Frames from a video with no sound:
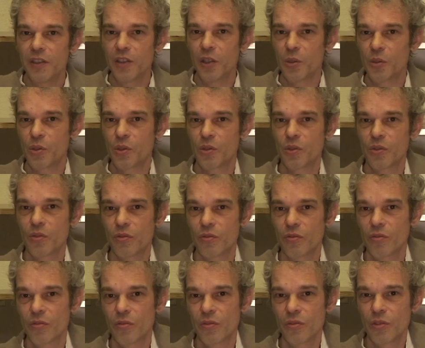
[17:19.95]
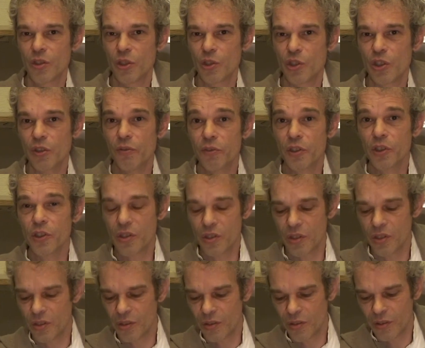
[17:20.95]
those
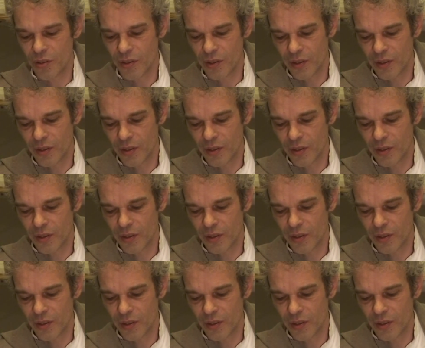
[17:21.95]
differences